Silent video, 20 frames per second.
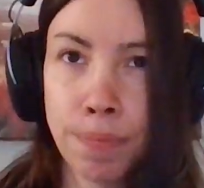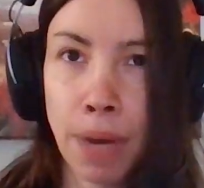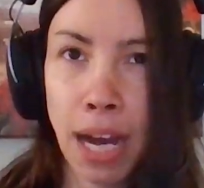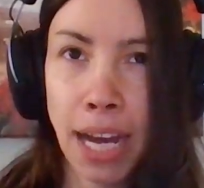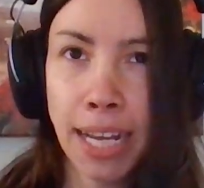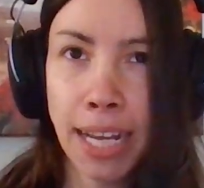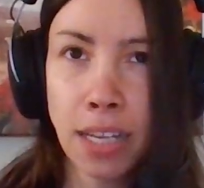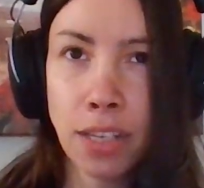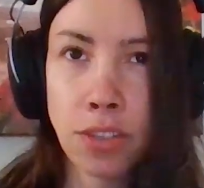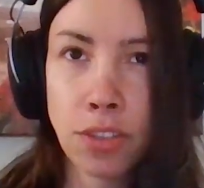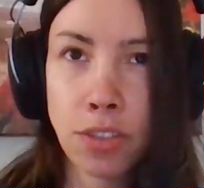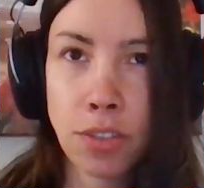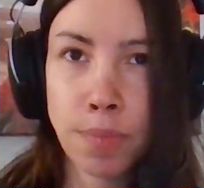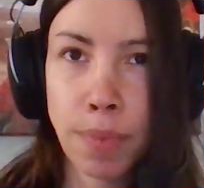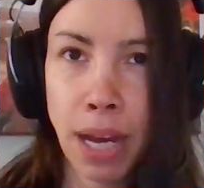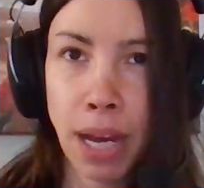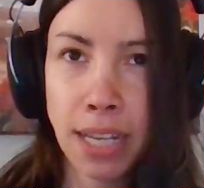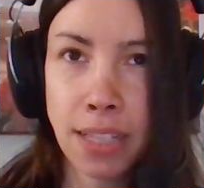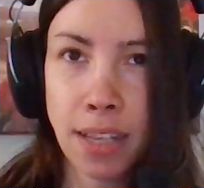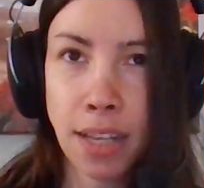Mine's
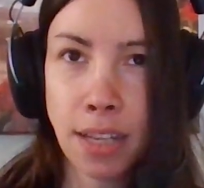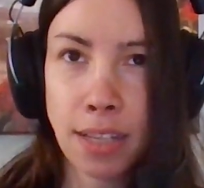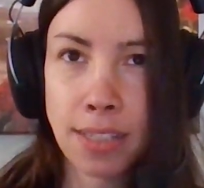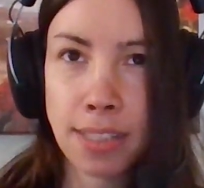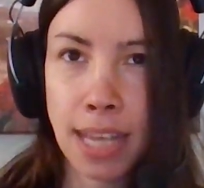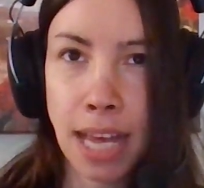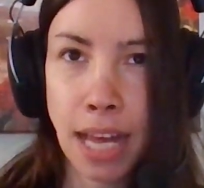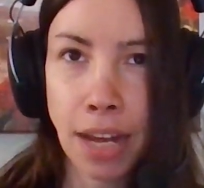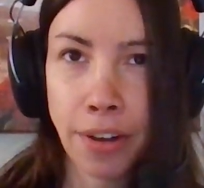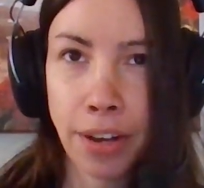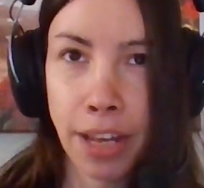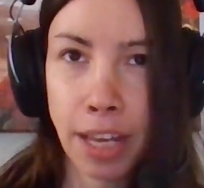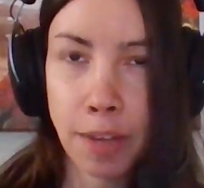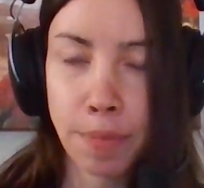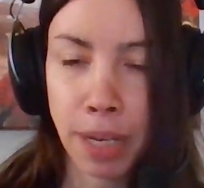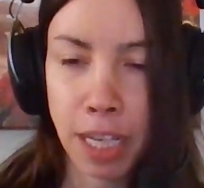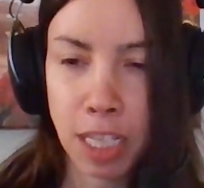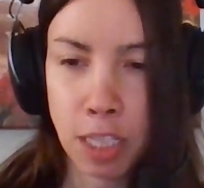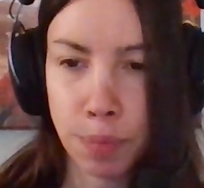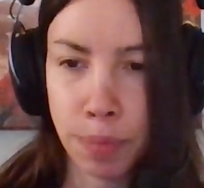on Saturday.
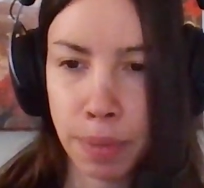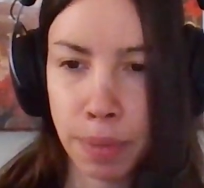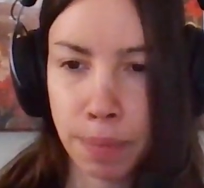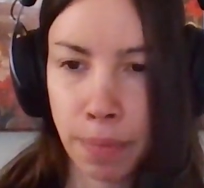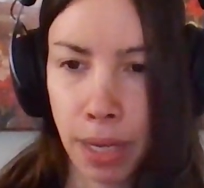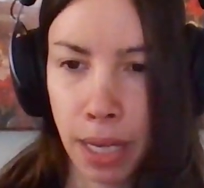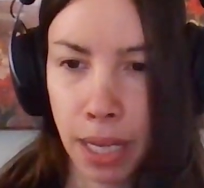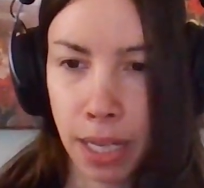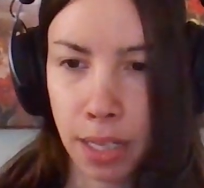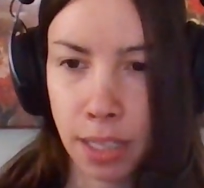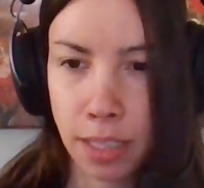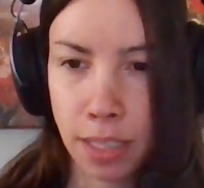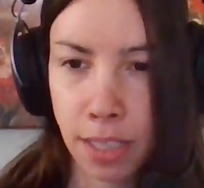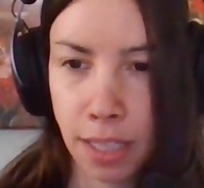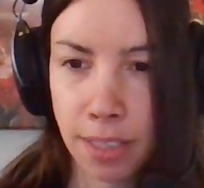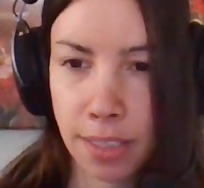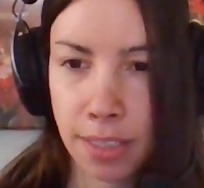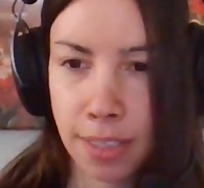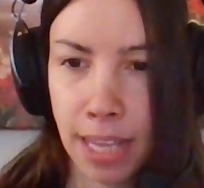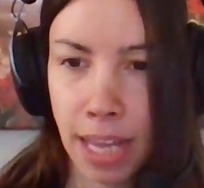My it's
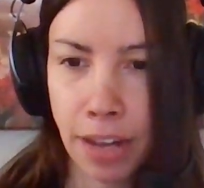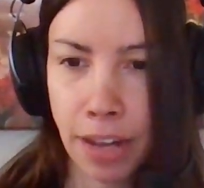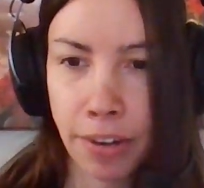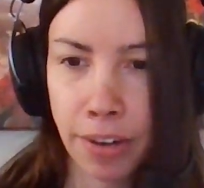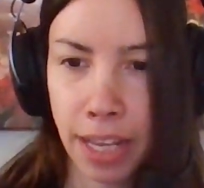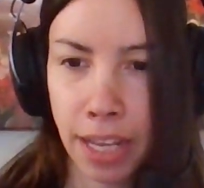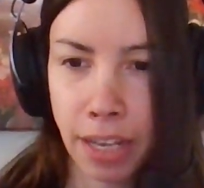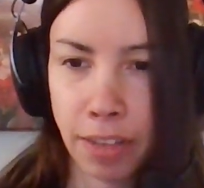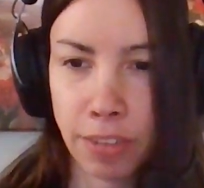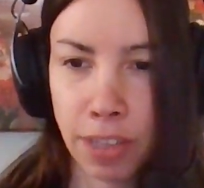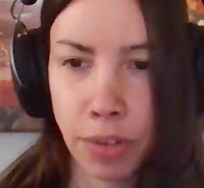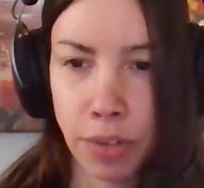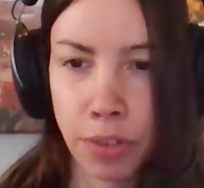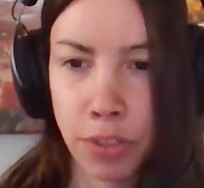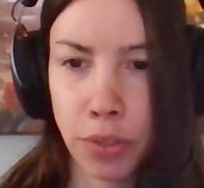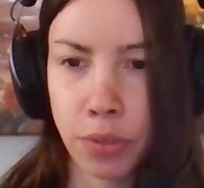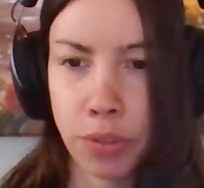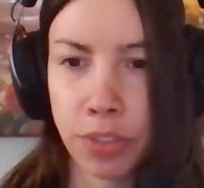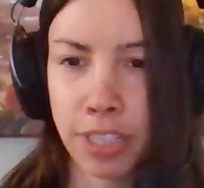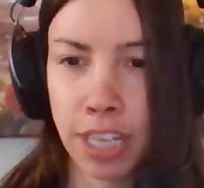like Saturday around
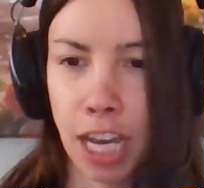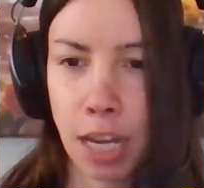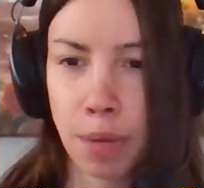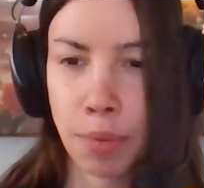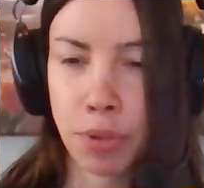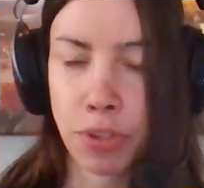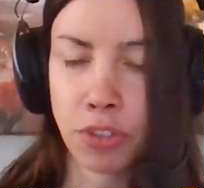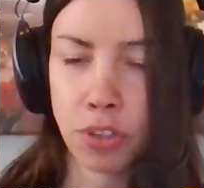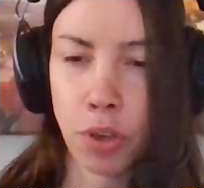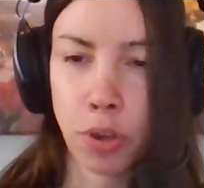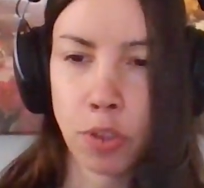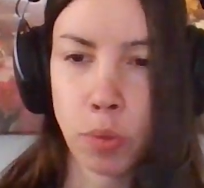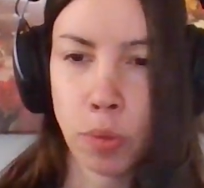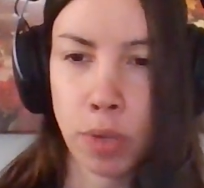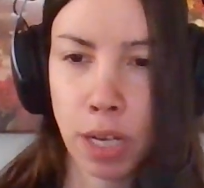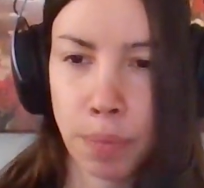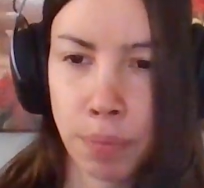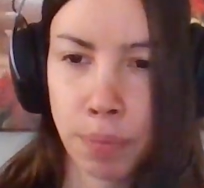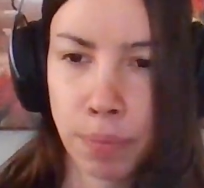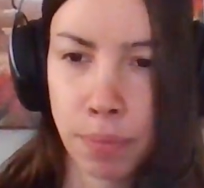noontime or so is
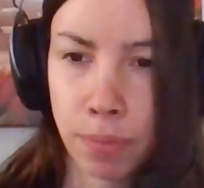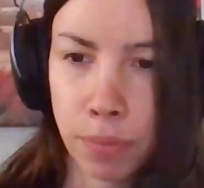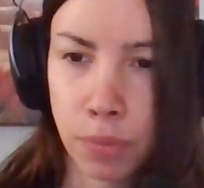when I'm